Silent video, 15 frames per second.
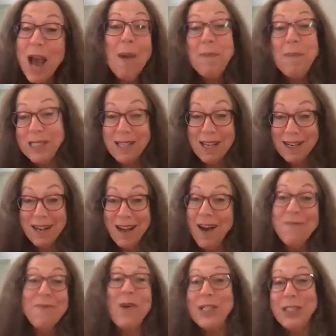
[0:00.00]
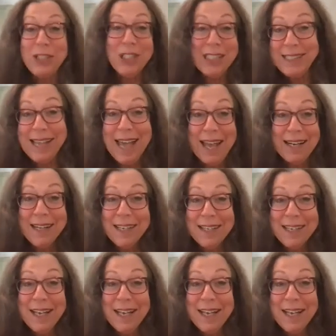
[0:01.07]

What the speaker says: opposite of what she said,